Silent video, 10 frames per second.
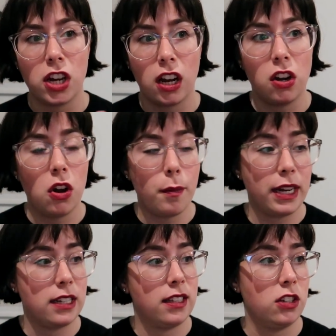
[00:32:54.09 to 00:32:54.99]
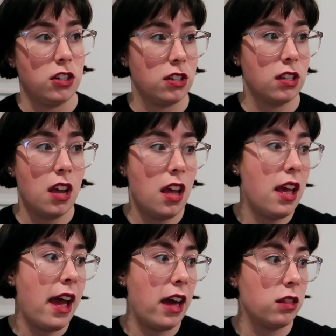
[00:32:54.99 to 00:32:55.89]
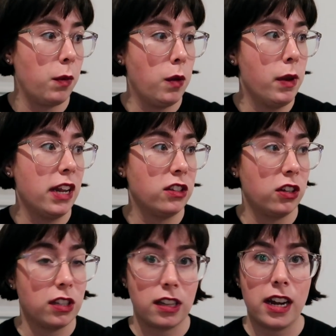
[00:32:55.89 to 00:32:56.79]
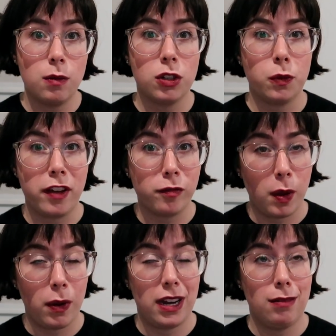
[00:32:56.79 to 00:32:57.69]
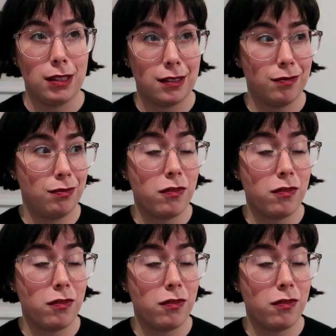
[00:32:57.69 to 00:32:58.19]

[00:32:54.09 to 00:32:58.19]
I cannot make decisions at the moment, and so deciding what to wear for my wedding was